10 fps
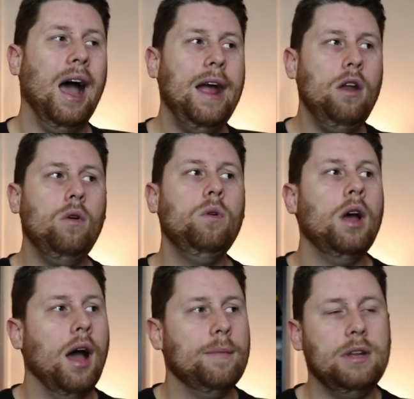I
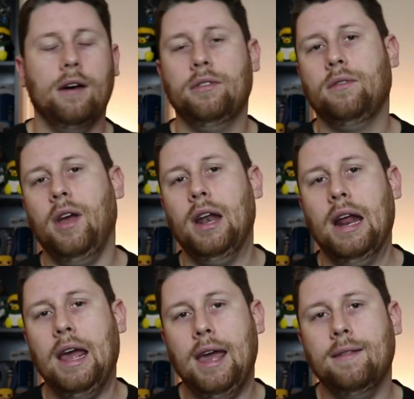know I'm a Dolphins fan
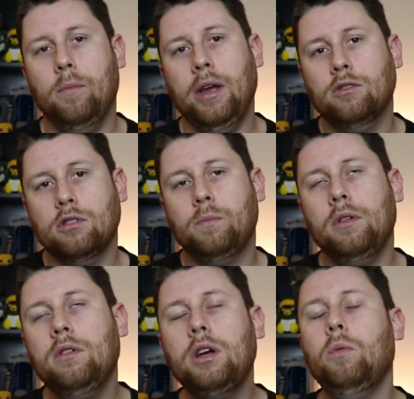and I hate the Patriots,
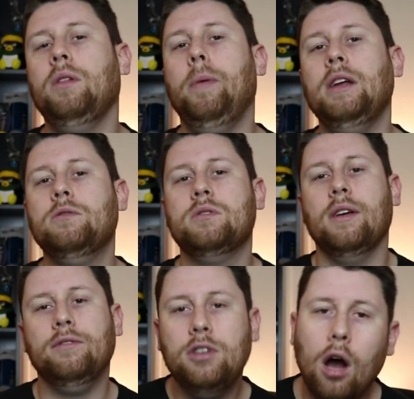but look at what the Patriots
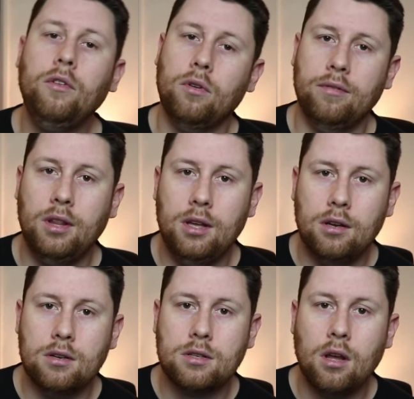have done over the
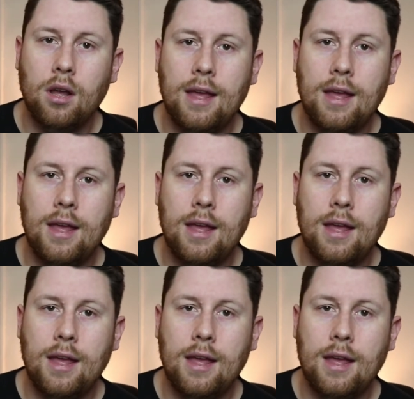years.